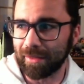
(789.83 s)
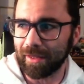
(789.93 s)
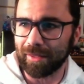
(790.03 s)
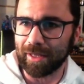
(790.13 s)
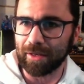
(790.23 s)

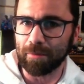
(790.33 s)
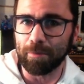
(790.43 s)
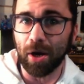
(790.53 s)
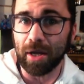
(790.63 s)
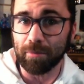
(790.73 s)
is against
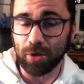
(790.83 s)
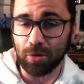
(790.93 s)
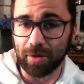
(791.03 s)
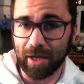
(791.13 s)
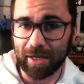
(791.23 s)
Bayern
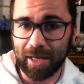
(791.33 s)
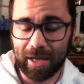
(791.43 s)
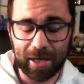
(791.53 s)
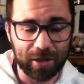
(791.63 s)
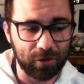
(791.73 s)
Munich
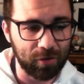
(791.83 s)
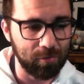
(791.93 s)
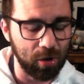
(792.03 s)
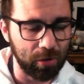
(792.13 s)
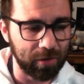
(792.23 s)
in
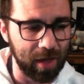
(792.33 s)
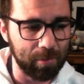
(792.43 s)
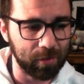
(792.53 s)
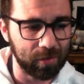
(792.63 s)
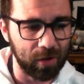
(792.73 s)
tomorrow's
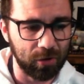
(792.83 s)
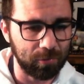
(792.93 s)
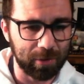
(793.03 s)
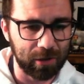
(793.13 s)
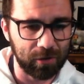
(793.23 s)
episode,
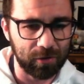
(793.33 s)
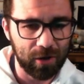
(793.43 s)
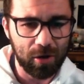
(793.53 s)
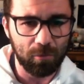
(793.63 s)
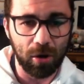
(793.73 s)
because
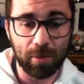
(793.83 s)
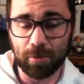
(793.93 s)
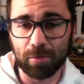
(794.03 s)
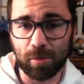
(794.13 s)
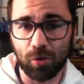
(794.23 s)
why
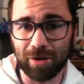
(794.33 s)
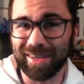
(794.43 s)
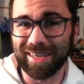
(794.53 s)
would we want an